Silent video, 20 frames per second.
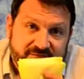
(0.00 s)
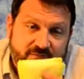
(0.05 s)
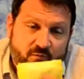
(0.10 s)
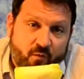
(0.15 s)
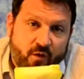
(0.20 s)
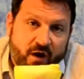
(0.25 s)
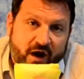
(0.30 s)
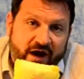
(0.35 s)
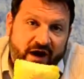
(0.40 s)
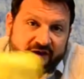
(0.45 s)

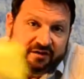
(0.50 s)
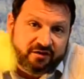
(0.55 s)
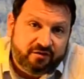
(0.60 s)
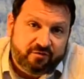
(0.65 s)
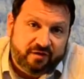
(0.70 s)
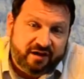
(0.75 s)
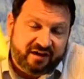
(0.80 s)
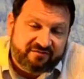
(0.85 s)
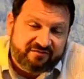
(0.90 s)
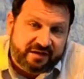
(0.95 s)
Why do you
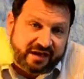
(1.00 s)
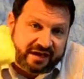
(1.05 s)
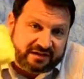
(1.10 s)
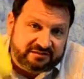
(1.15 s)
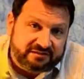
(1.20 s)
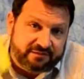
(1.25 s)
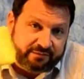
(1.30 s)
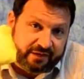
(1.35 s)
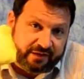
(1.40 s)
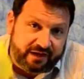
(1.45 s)
have
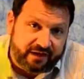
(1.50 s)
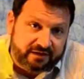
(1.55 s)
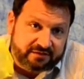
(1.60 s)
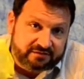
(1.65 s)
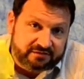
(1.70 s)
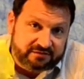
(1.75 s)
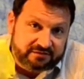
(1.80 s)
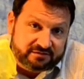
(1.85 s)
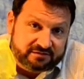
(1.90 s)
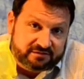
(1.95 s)
maxi
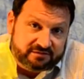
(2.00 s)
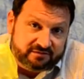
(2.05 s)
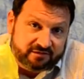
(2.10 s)
pads?